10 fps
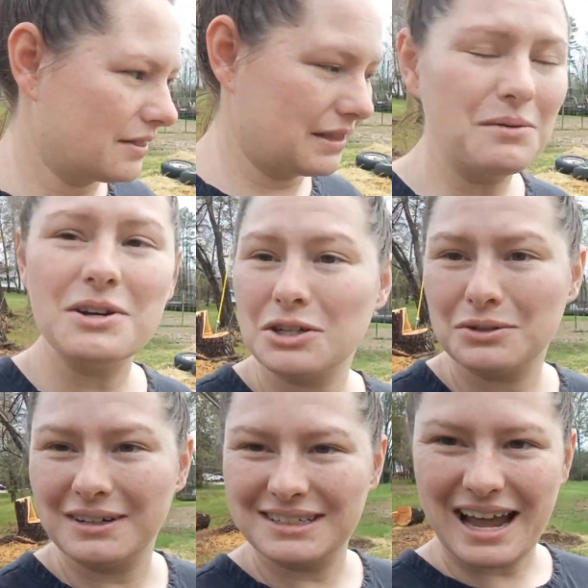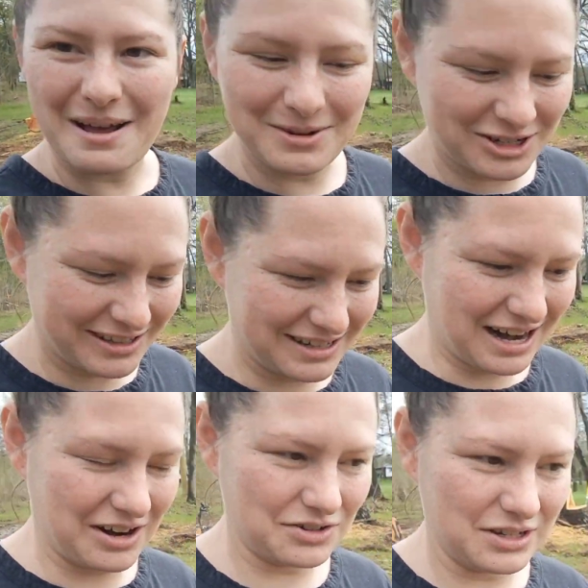I think we just raised cabbage in the
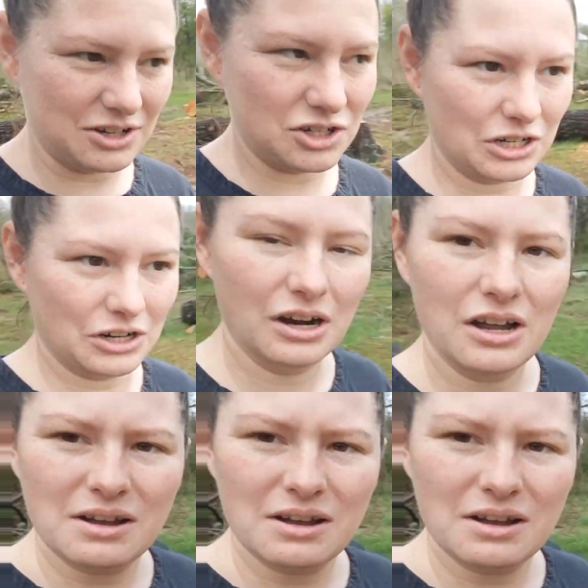tires last year,